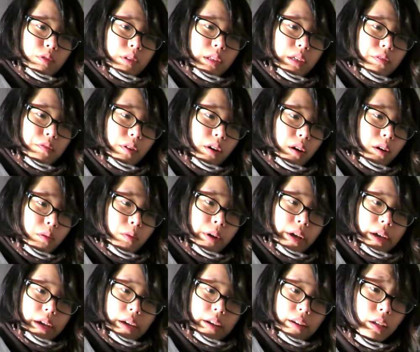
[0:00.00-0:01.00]
really far
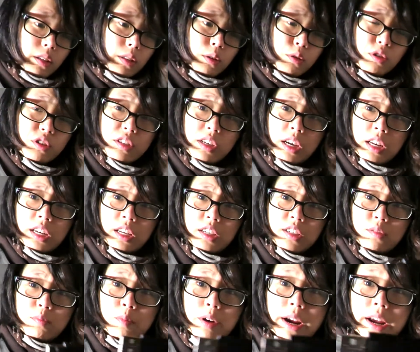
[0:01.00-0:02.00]
away. No
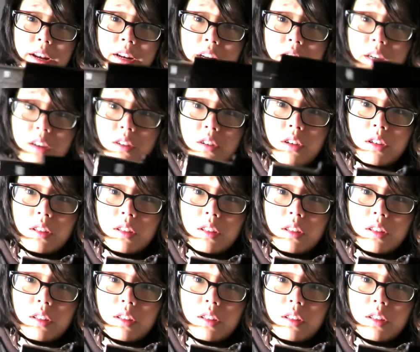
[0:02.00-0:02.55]
Sades branding